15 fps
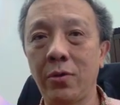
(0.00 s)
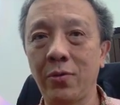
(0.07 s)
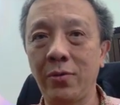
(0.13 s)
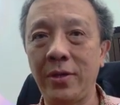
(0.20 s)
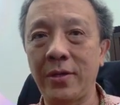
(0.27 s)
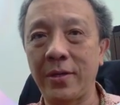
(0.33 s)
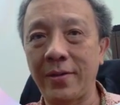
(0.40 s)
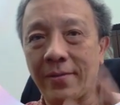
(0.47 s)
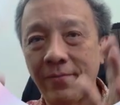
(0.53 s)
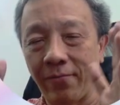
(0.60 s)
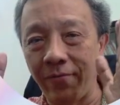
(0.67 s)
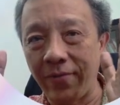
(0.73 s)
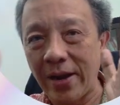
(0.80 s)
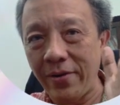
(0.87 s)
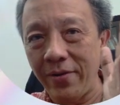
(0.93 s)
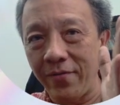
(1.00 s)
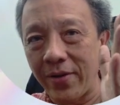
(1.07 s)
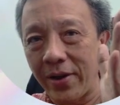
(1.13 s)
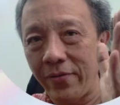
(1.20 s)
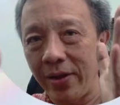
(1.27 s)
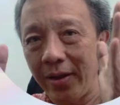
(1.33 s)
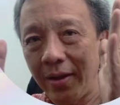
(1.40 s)
So this is a very,
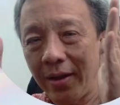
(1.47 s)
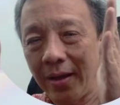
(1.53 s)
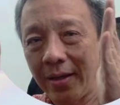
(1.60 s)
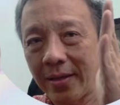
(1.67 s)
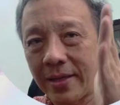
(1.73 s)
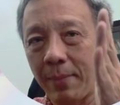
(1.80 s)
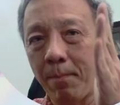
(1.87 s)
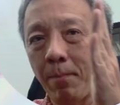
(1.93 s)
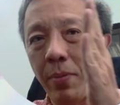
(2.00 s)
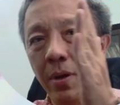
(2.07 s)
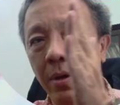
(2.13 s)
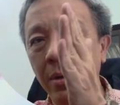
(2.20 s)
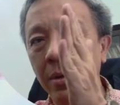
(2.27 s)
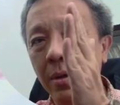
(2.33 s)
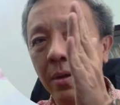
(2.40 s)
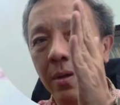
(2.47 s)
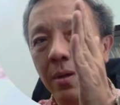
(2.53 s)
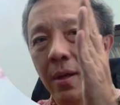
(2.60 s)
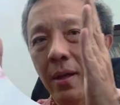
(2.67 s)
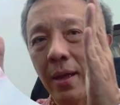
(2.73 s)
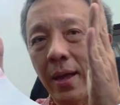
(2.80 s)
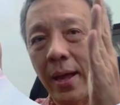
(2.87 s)
very simple
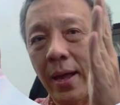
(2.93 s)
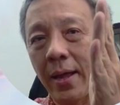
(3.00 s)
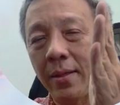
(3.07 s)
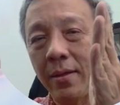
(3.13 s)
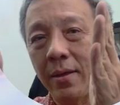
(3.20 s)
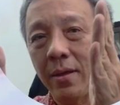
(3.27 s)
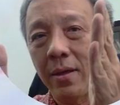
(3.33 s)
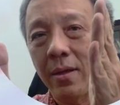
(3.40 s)
and